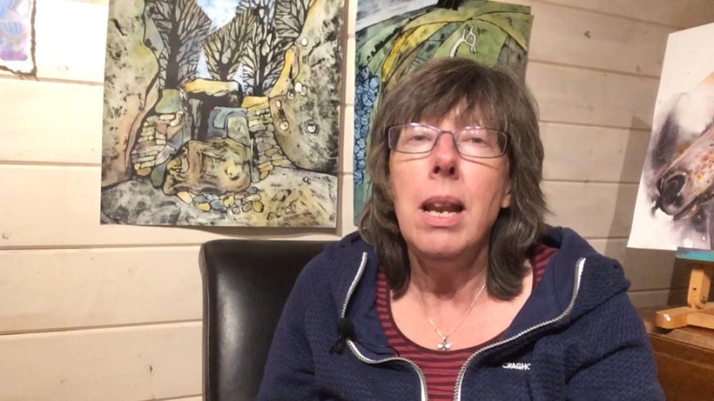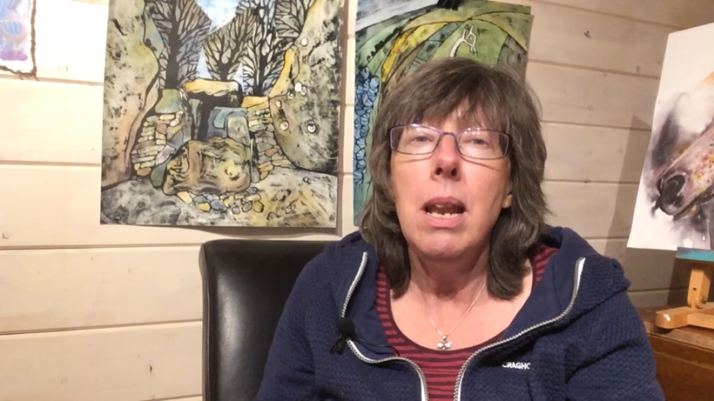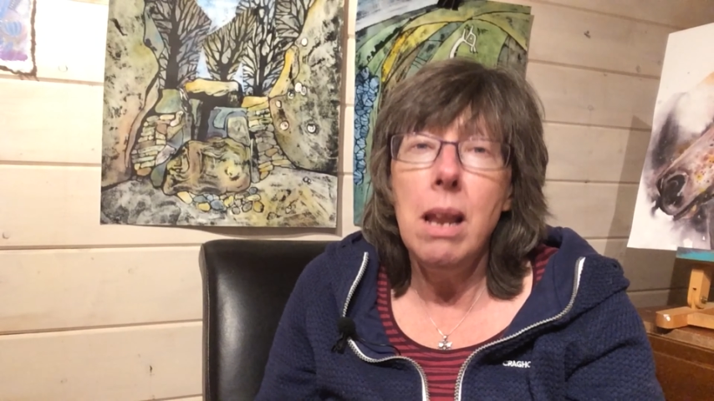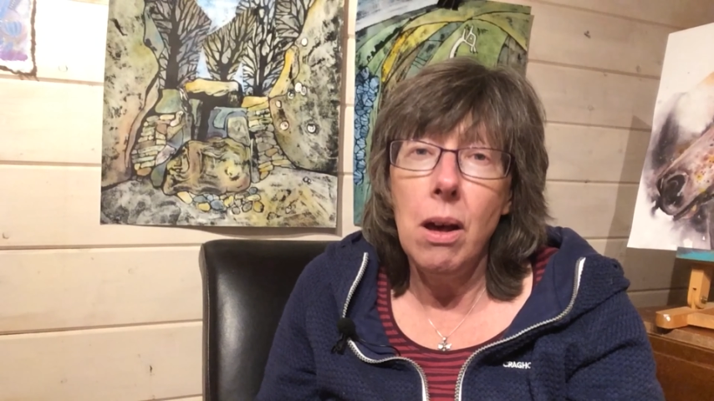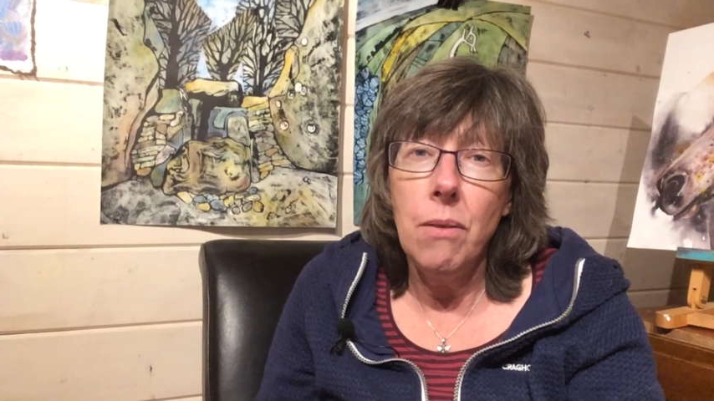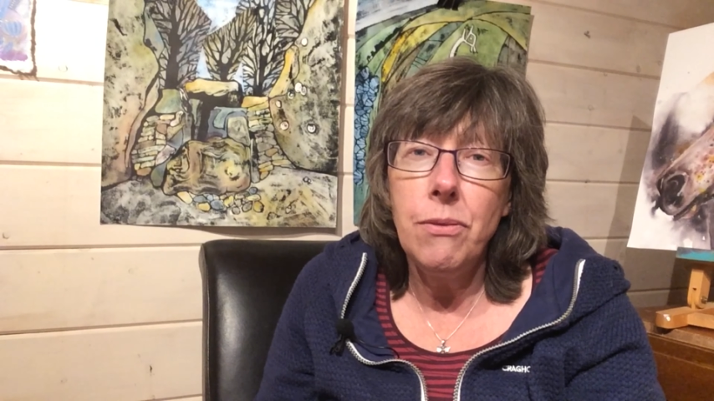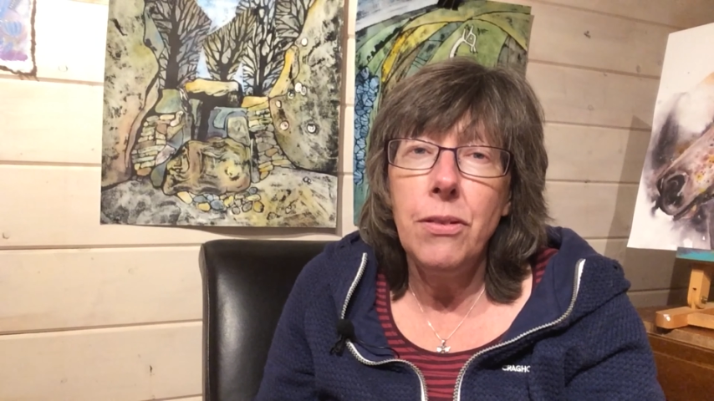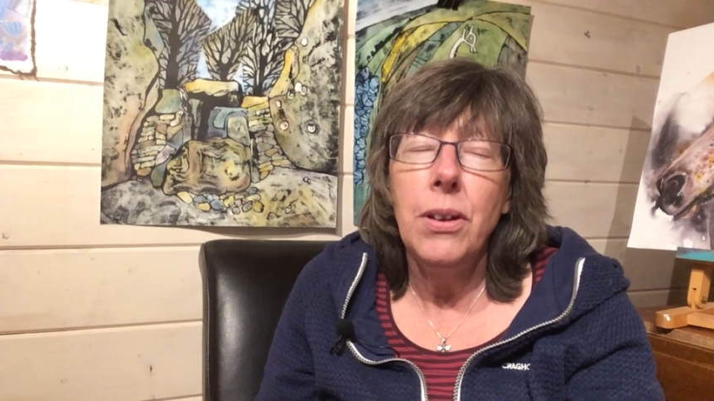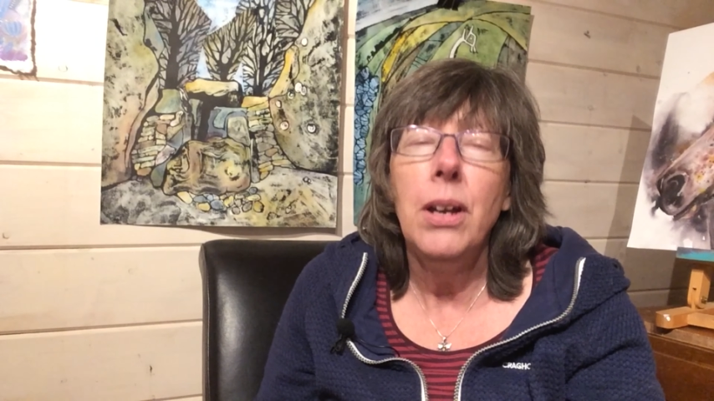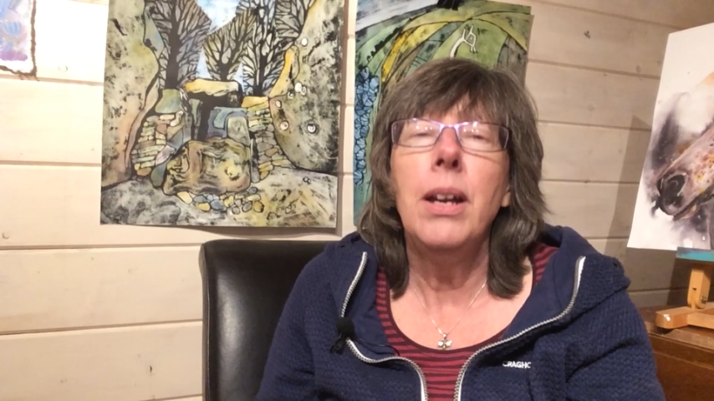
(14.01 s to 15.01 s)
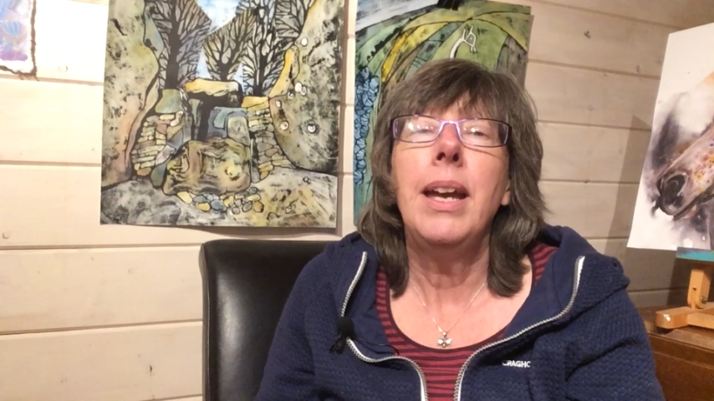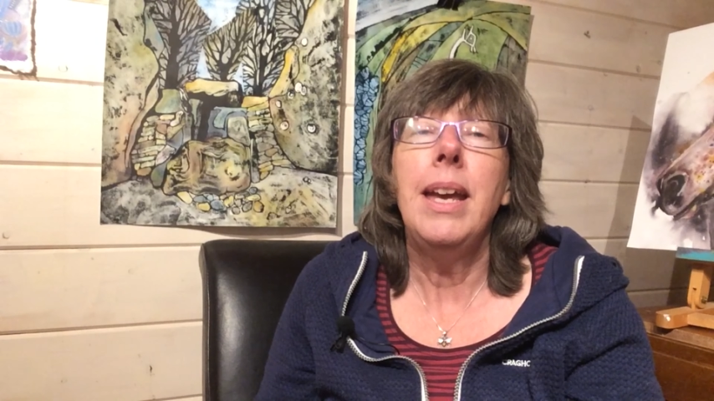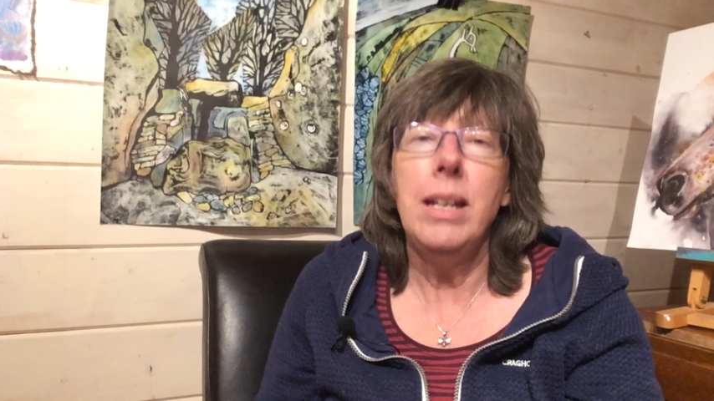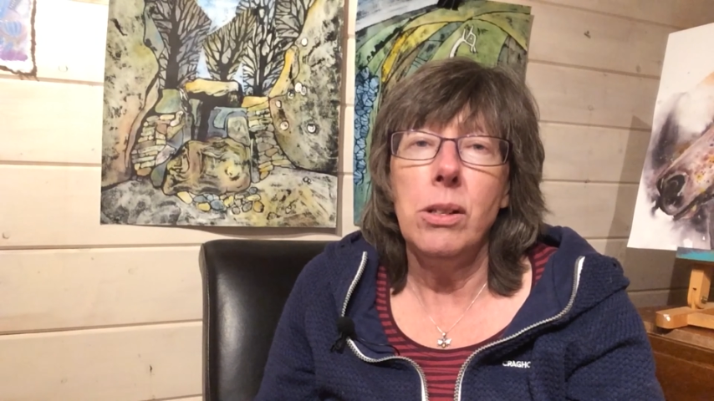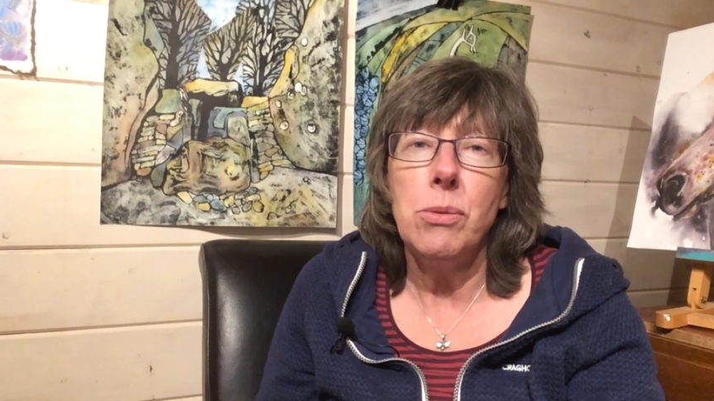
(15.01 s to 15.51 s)
love
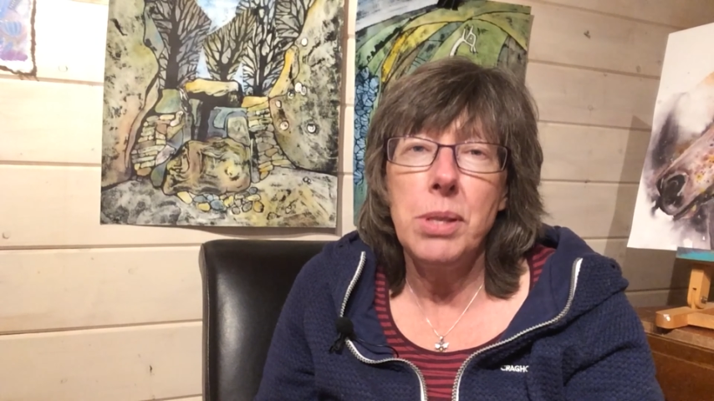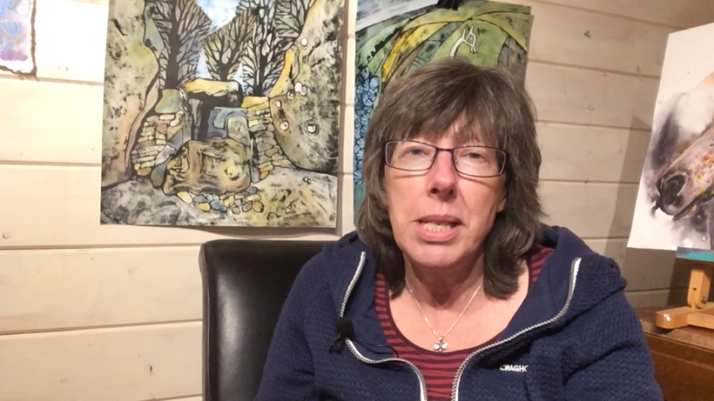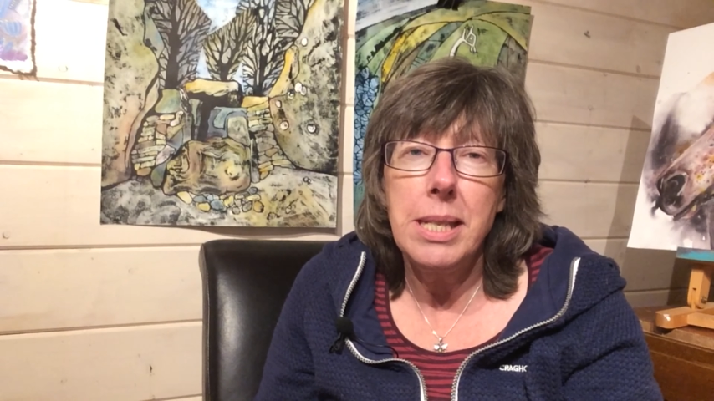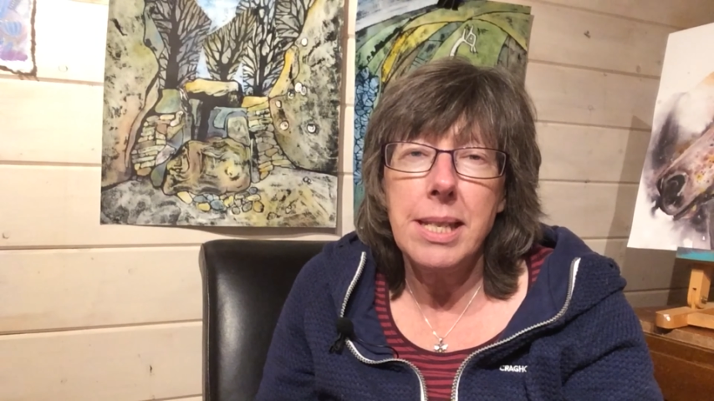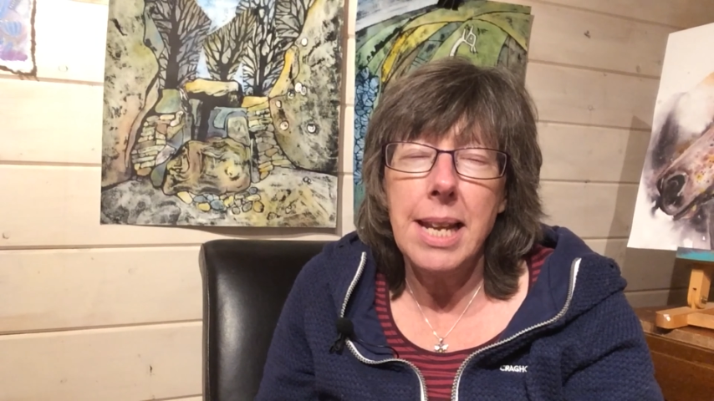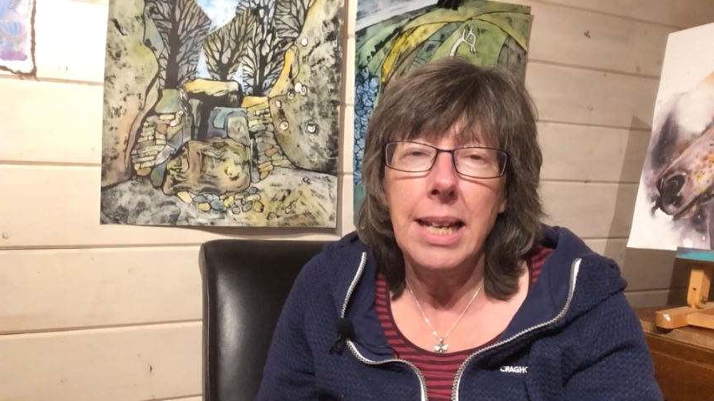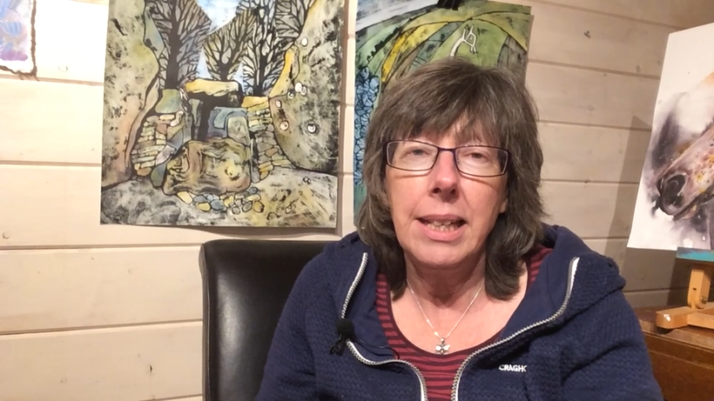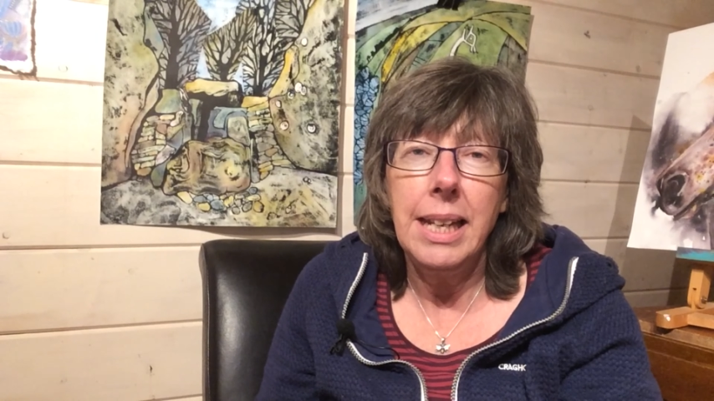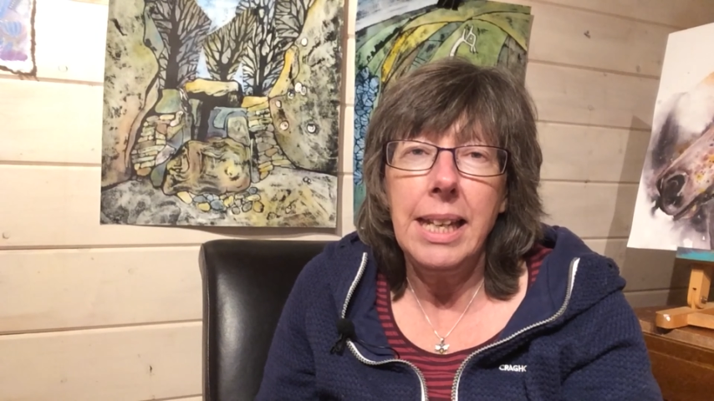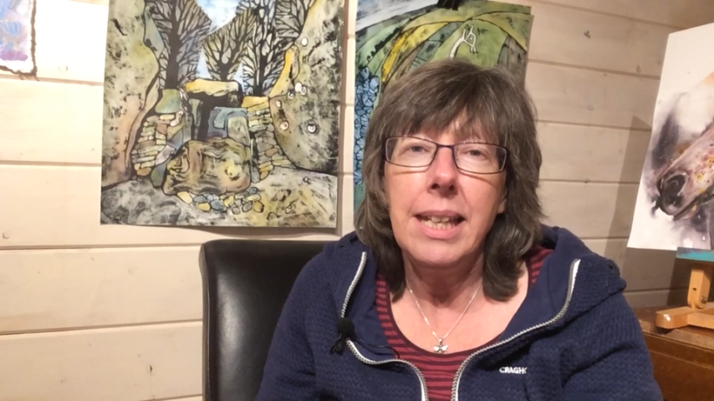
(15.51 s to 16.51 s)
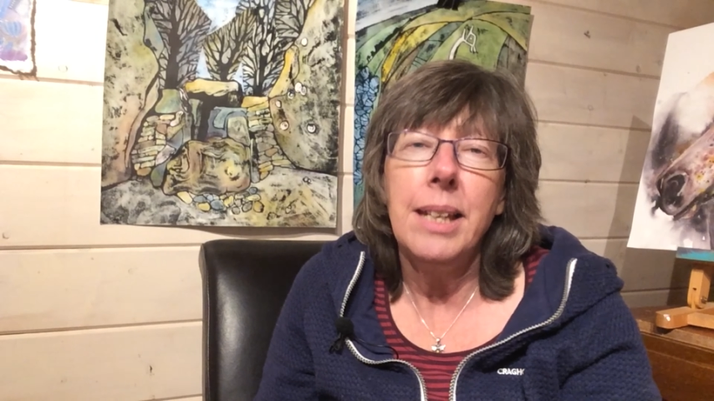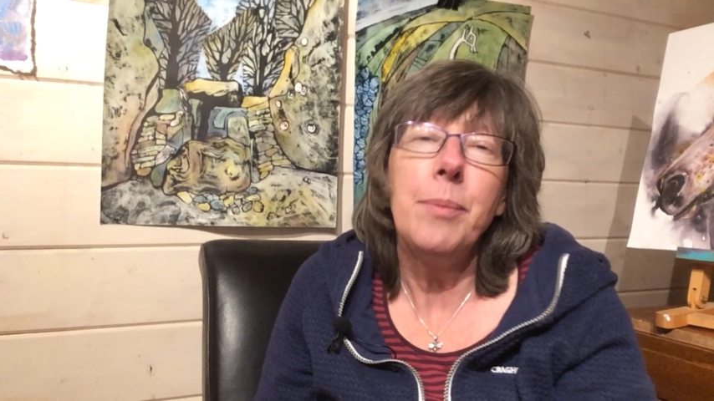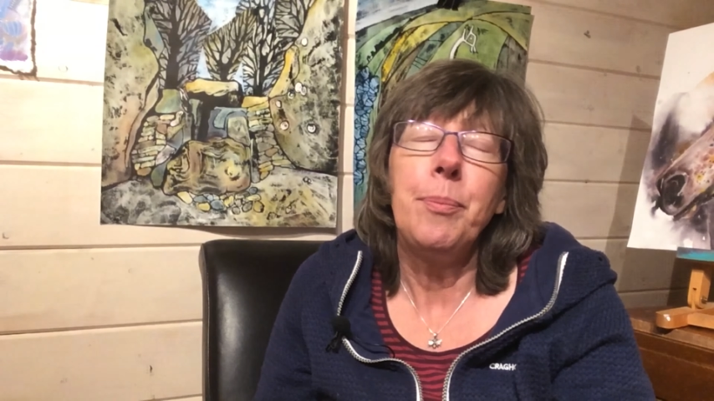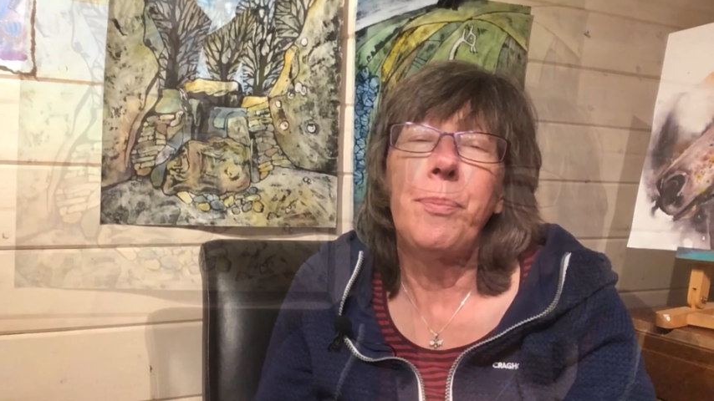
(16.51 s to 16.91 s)
ink resist technique.